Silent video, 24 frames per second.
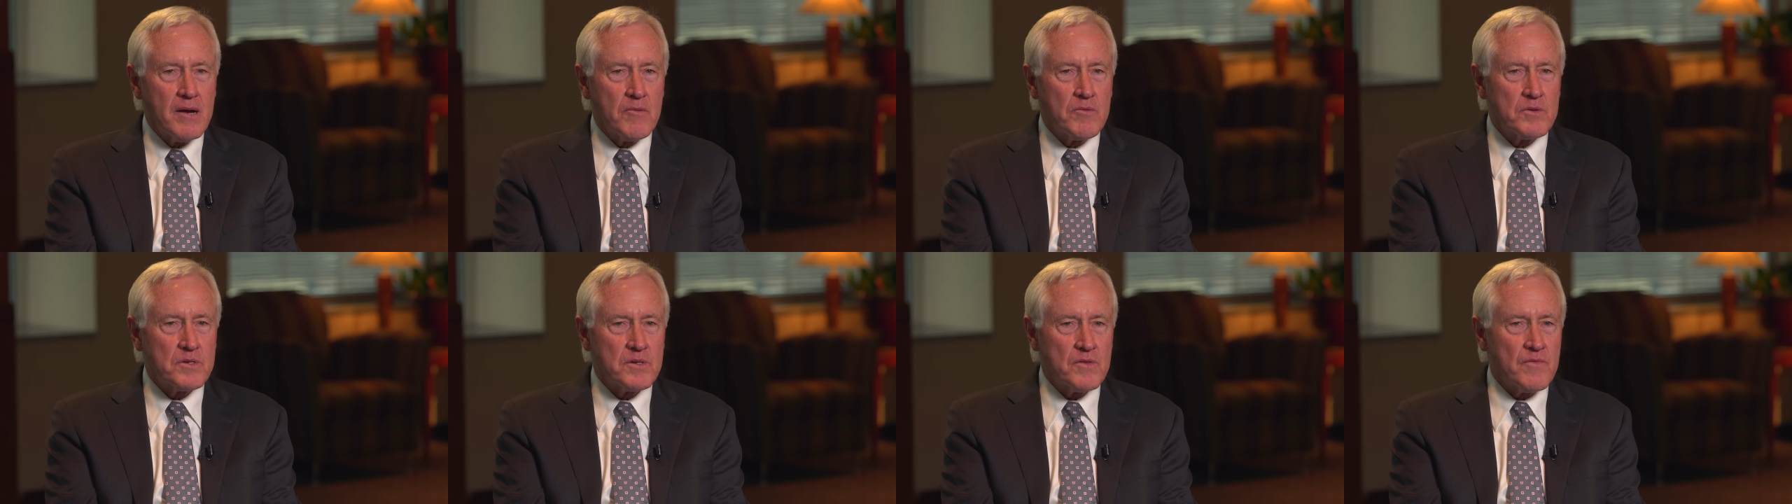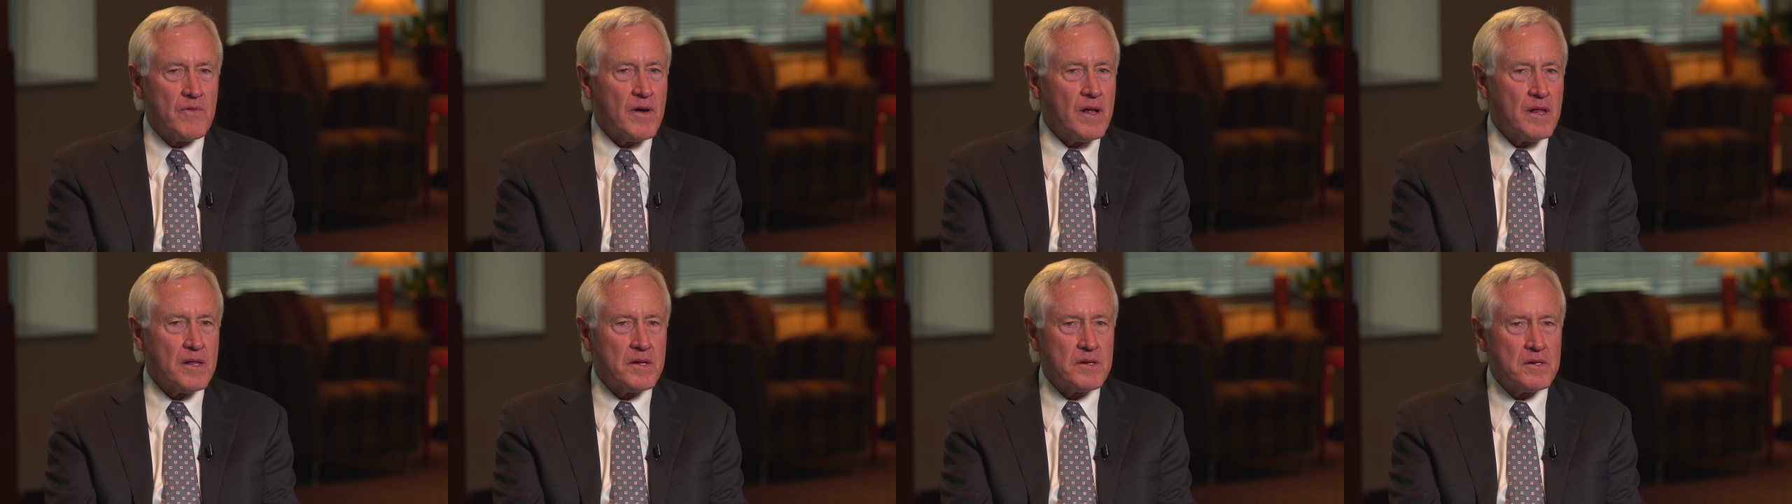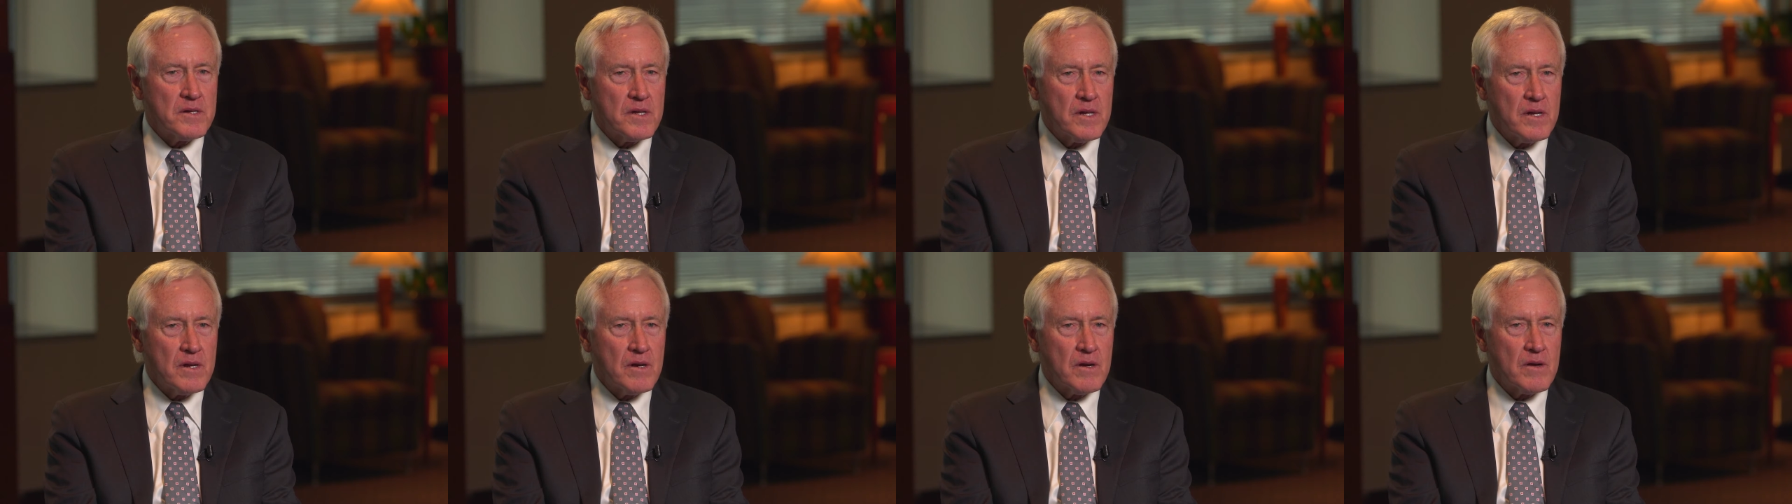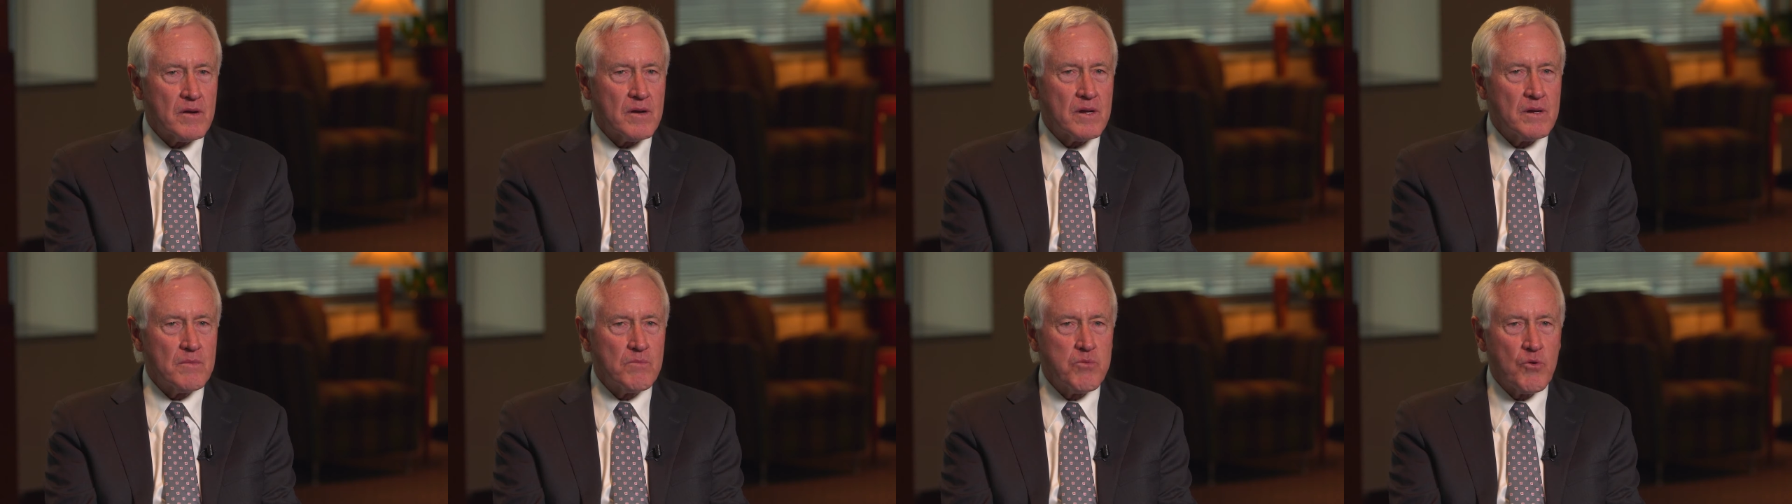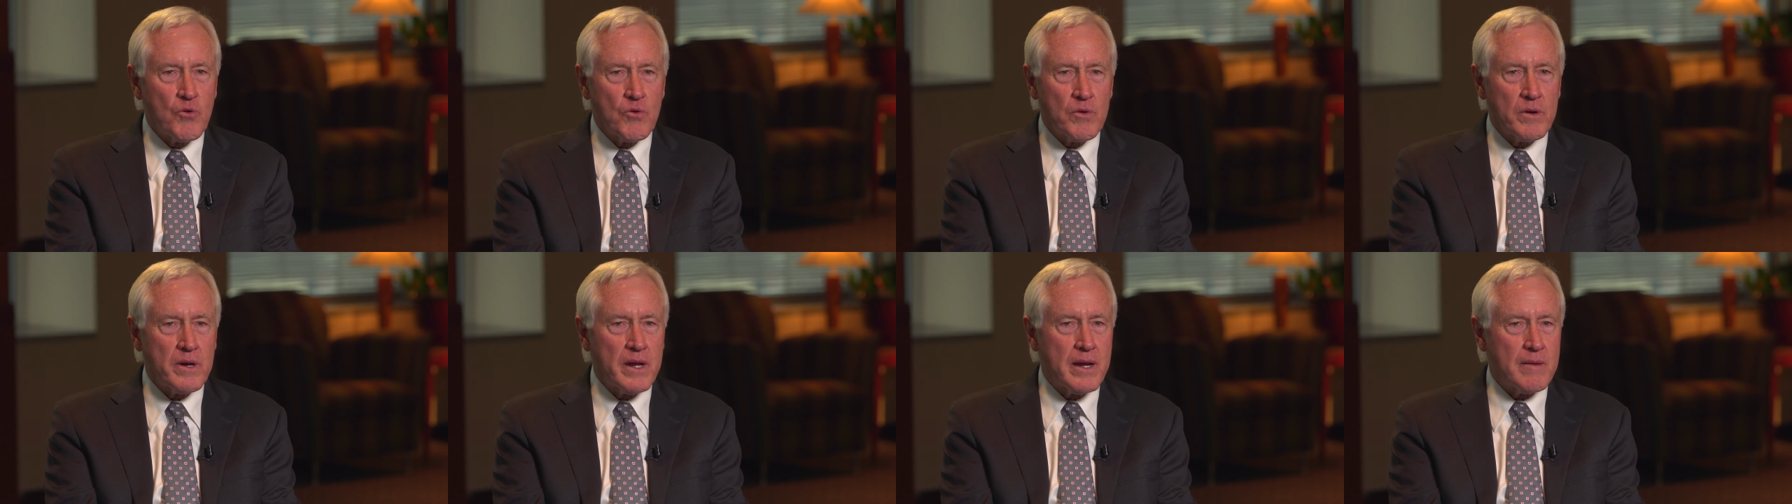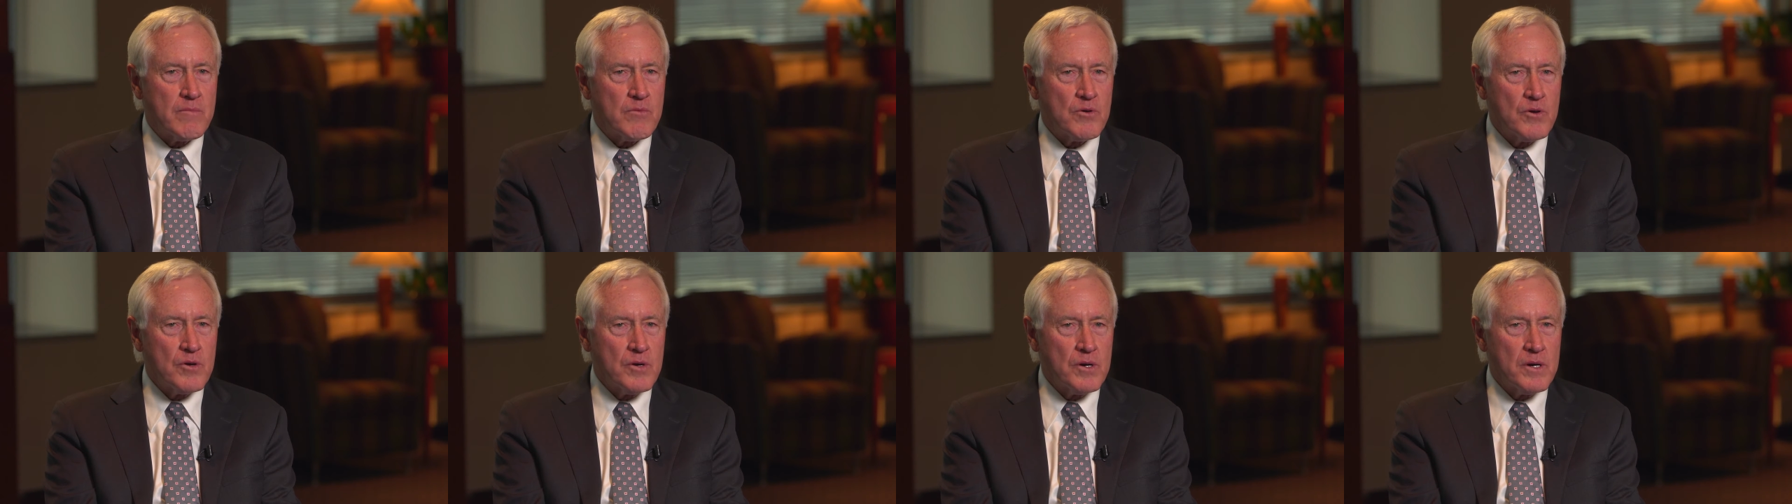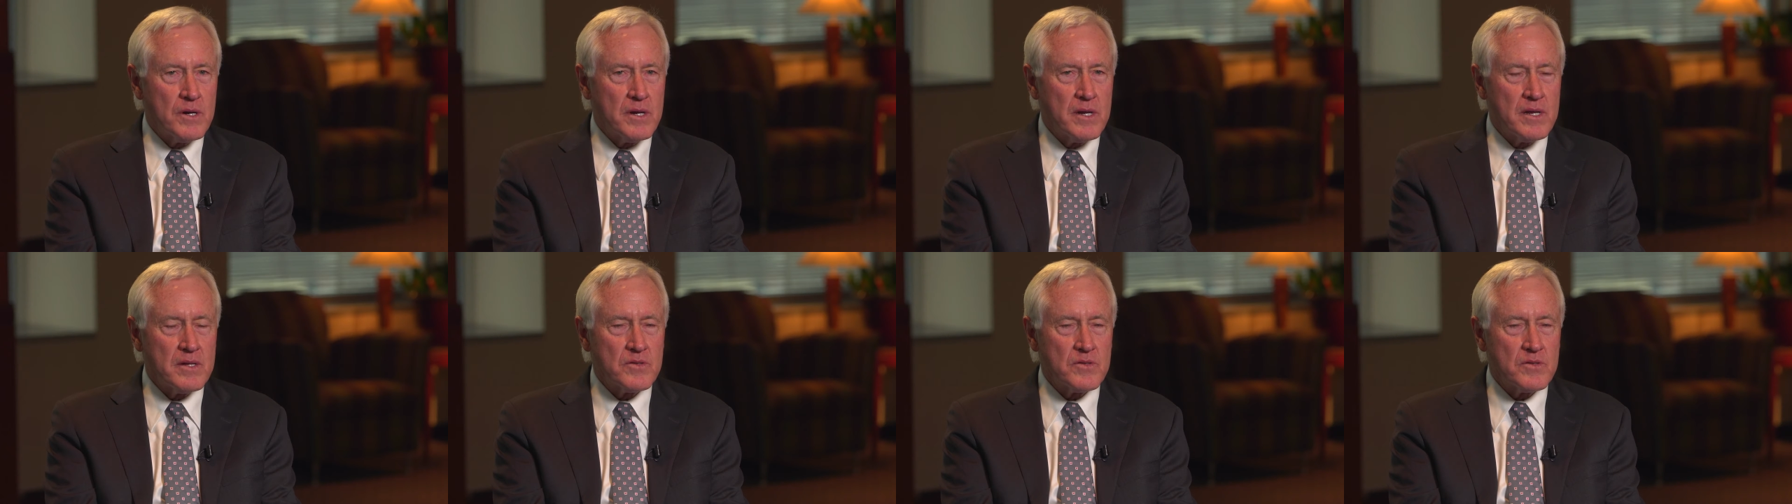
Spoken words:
was a volunteer in a poor neighborhood